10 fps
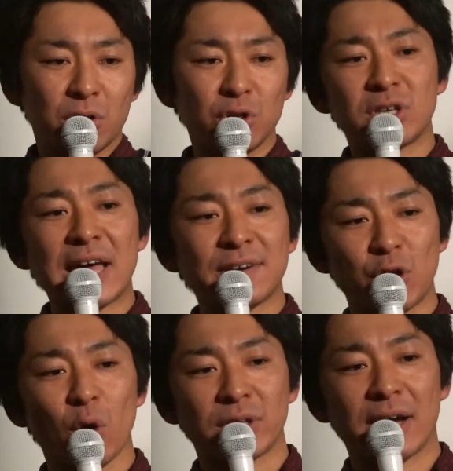You know,
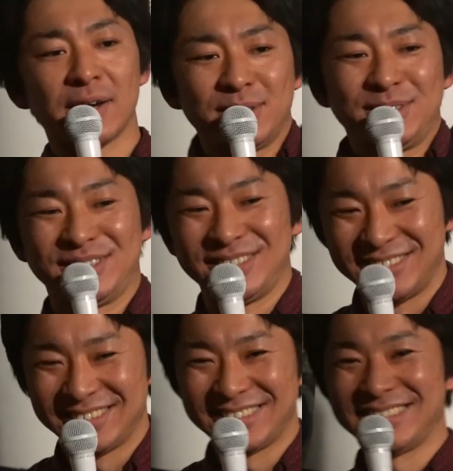when I make fun of
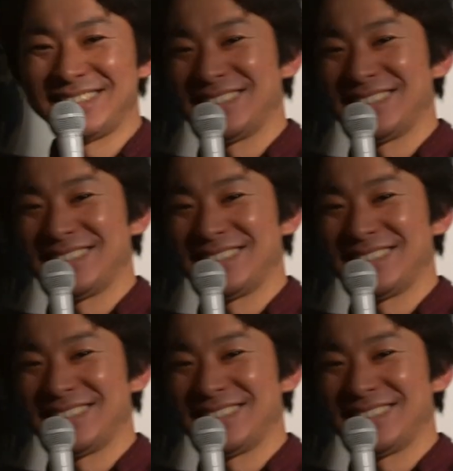myself,